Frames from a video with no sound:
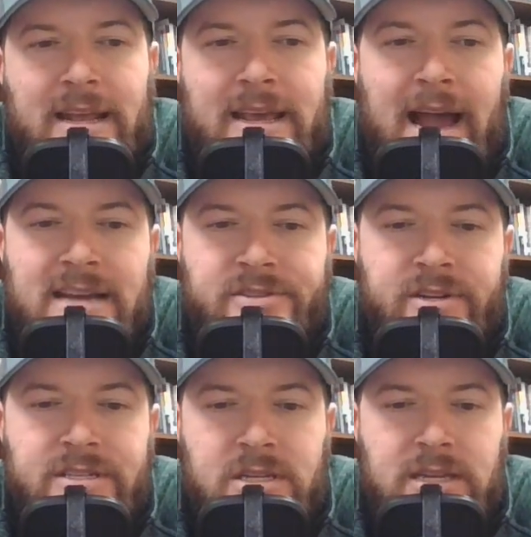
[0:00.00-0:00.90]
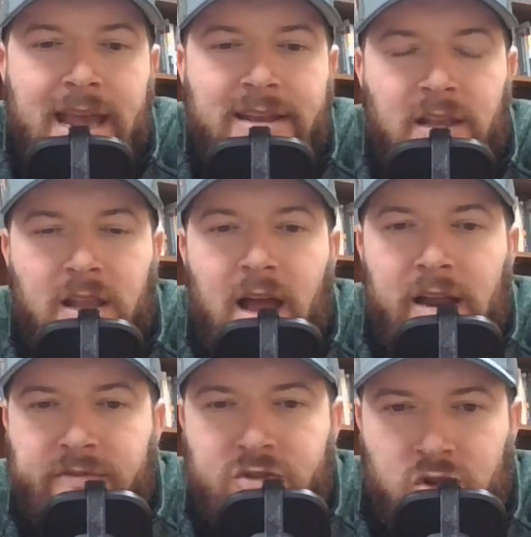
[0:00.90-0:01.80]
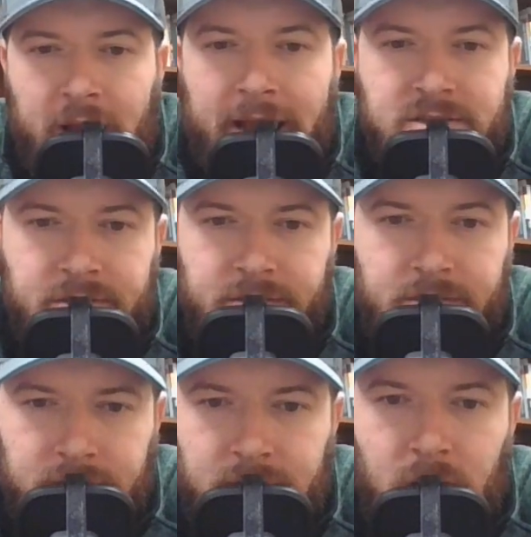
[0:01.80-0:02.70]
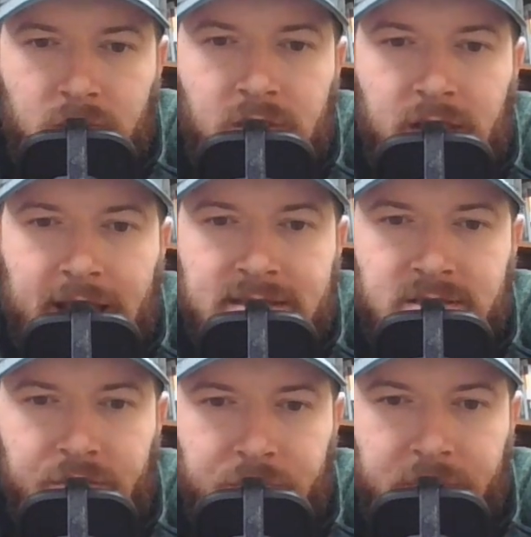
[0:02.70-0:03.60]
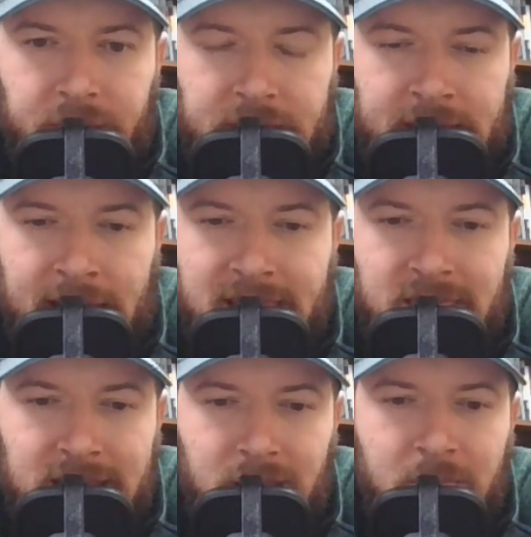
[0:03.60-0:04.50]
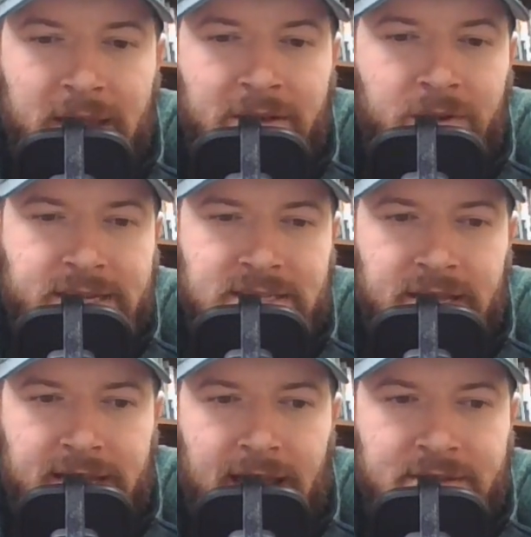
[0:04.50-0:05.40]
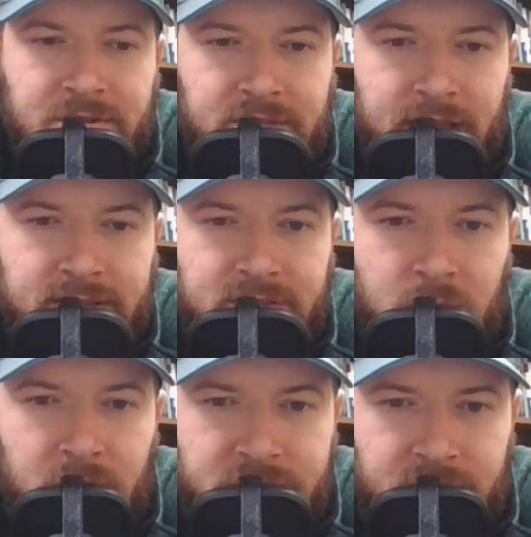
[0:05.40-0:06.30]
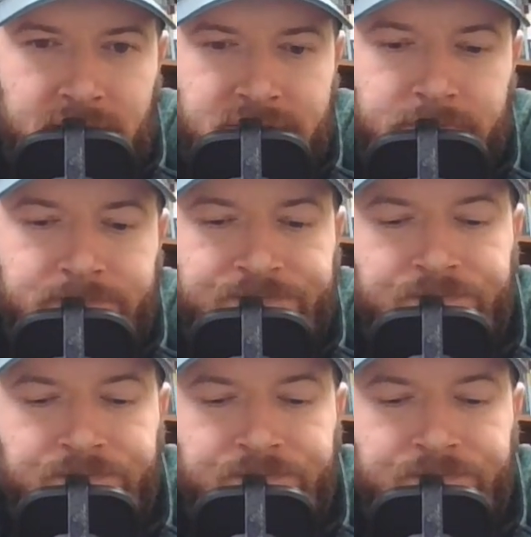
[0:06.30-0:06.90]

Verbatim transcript: Kayser has gained a lot of traction over the last little bit, and I think the main reason that Kayser's gained so much traction